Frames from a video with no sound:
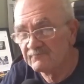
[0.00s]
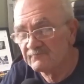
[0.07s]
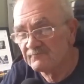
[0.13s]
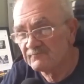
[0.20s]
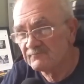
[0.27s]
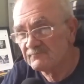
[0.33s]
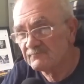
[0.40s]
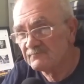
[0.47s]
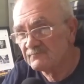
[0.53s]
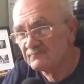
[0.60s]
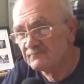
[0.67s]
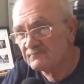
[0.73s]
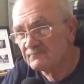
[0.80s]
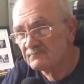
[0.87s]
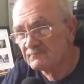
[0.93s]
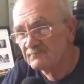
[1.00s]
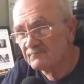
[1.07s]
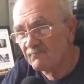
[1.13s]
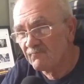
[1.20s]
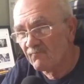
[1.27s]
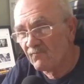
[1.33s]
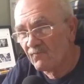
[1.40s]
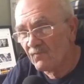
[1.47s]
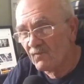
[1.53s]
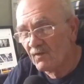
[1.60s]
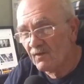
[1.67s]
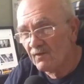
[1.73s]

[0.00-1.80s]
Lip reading: (no one is talking)